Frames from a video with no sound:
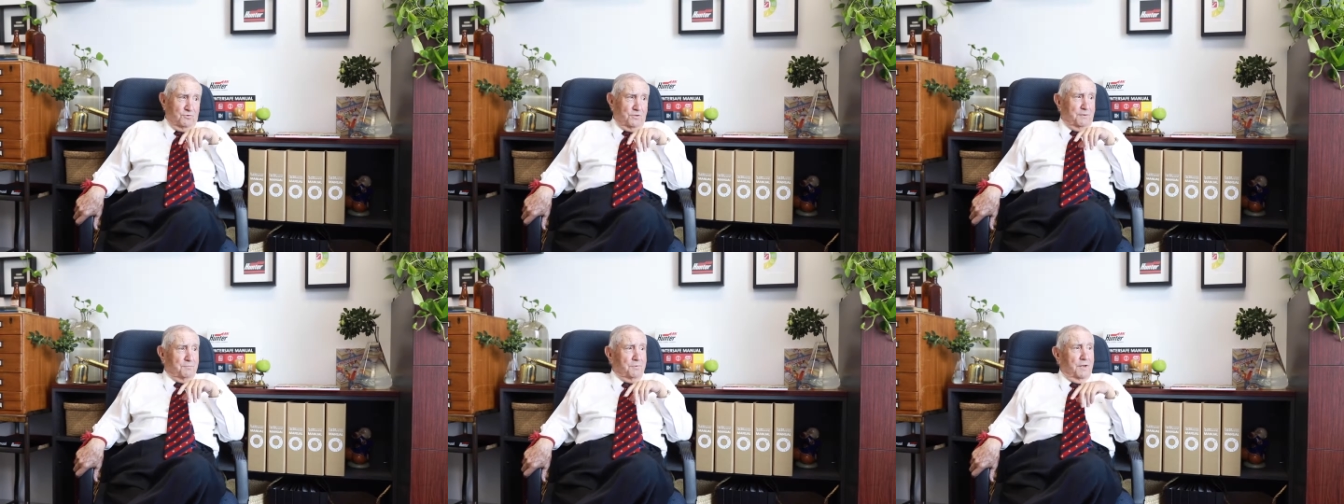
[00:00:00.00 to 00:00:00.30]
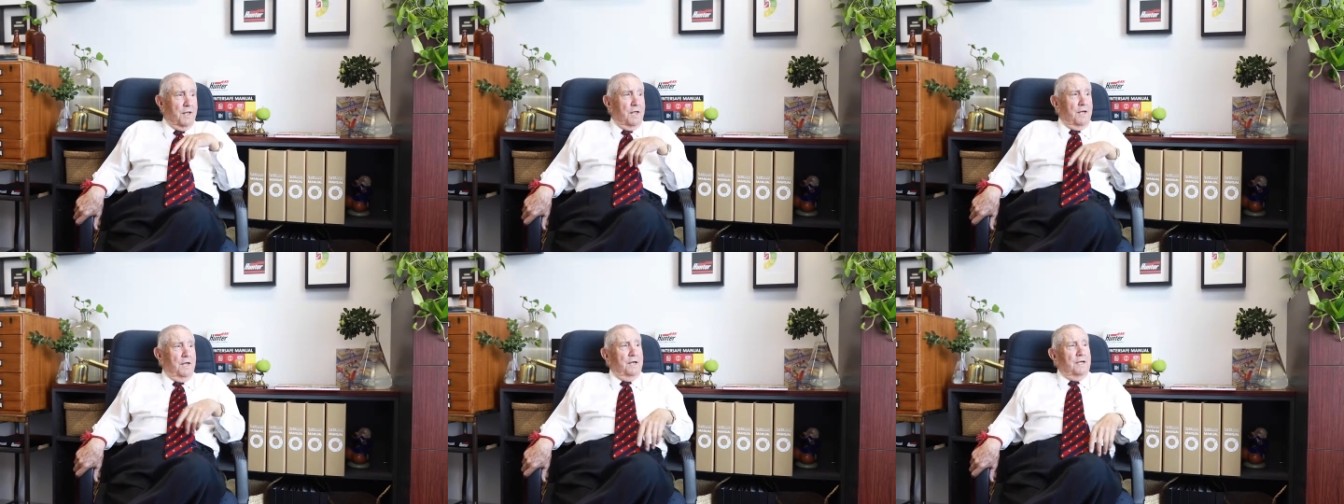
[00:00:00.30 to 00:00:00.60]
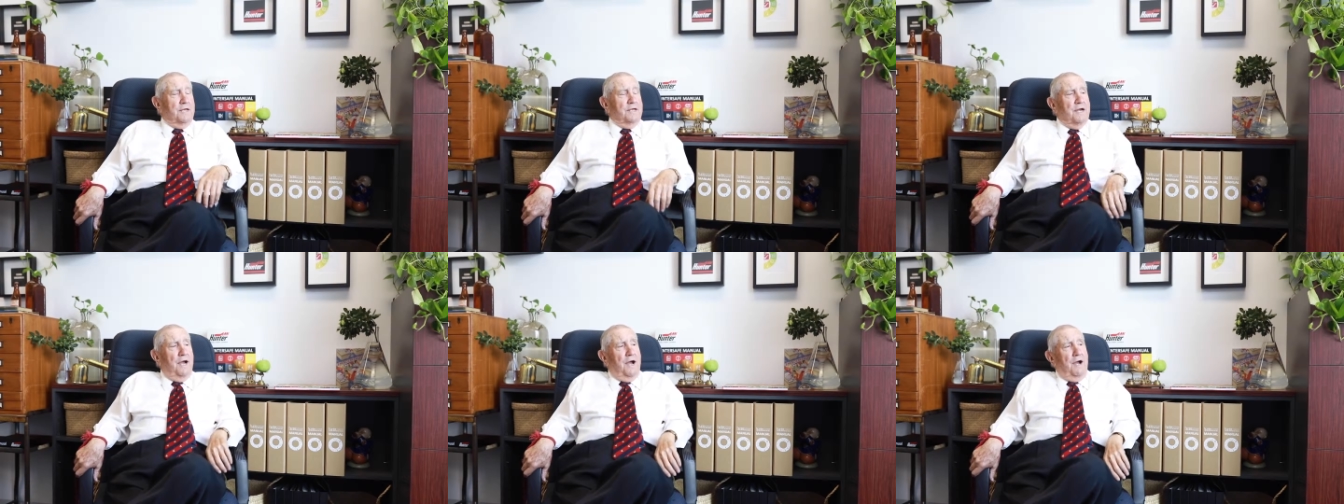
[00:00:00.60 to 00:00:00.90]
of thing, but
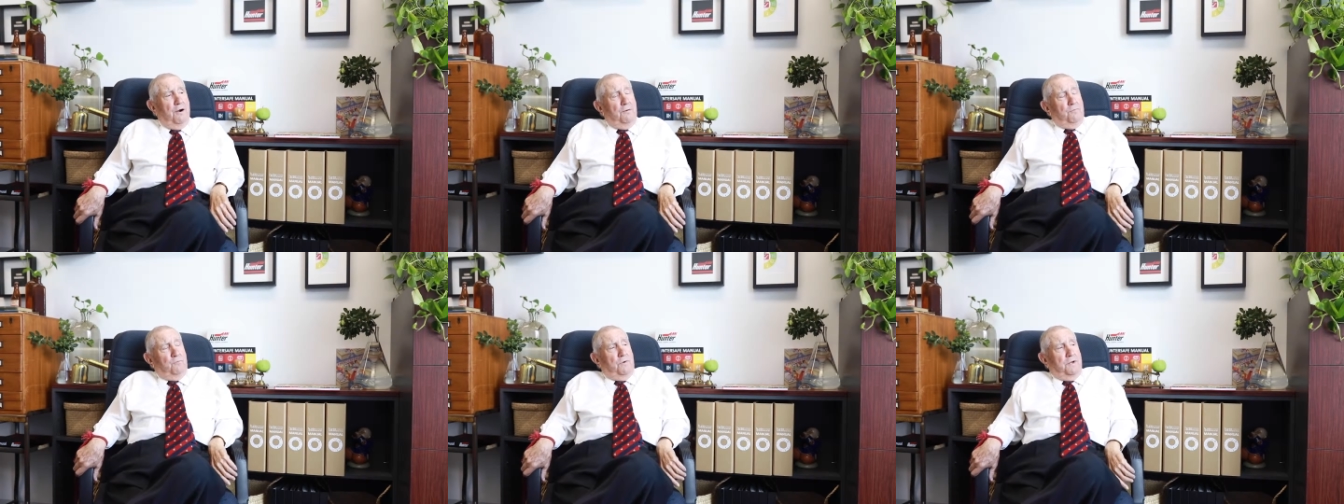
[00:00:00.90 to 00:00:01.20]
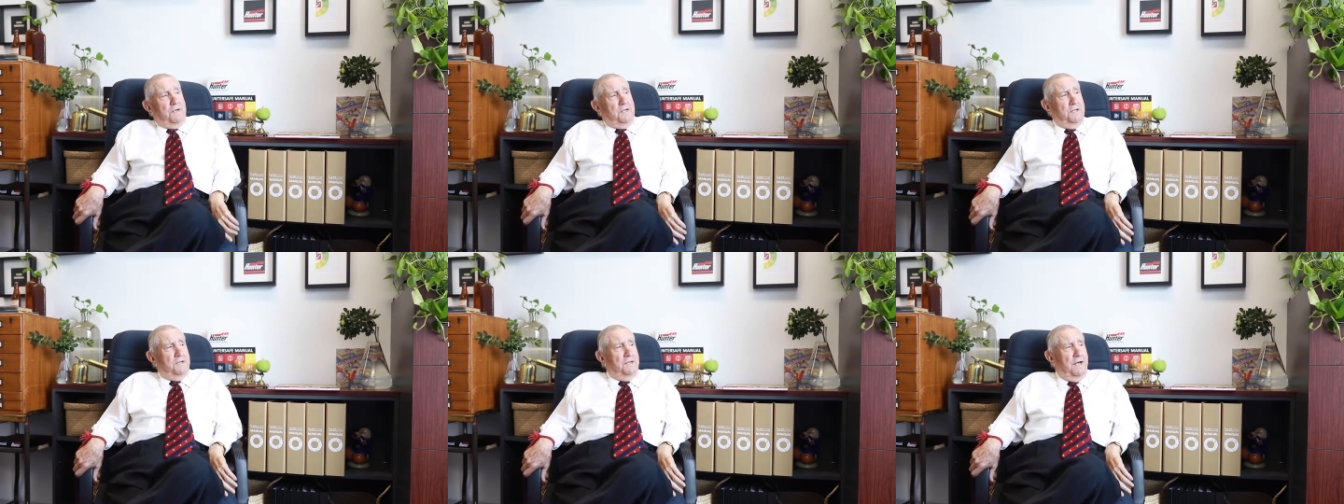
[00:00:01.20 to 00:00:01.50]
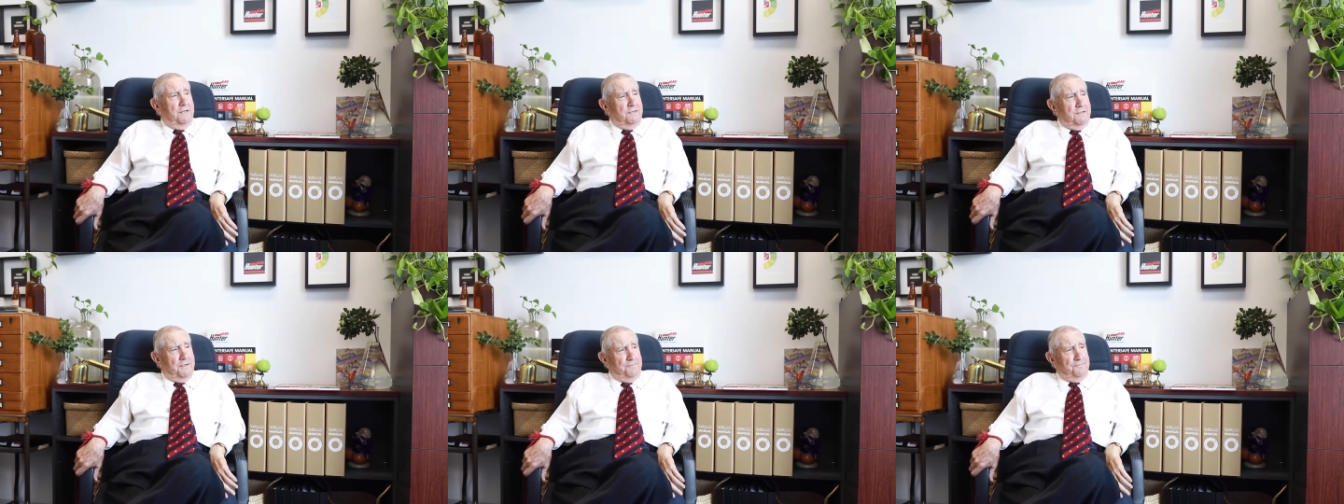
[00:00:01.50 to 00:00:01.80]
you help one
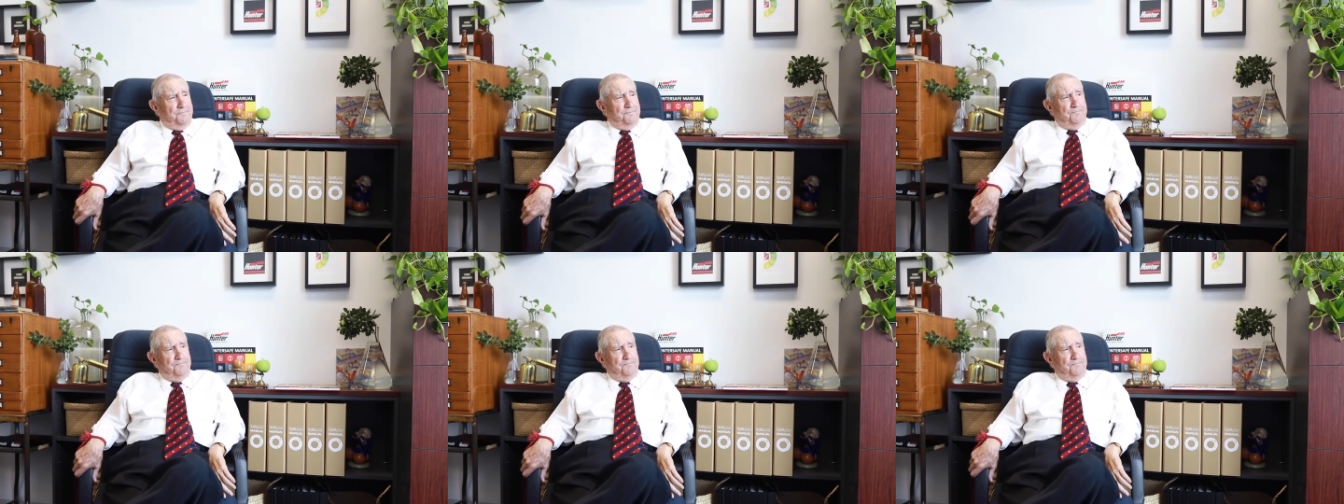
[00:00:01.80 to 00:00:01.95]
another.